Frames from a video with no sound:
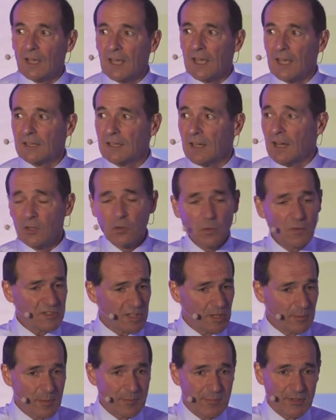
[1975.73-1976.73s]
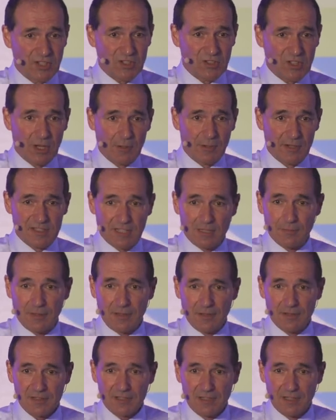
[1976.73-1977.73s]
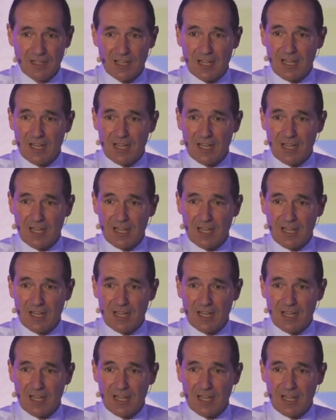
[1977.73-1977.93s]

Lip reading: And I always open British Airways emails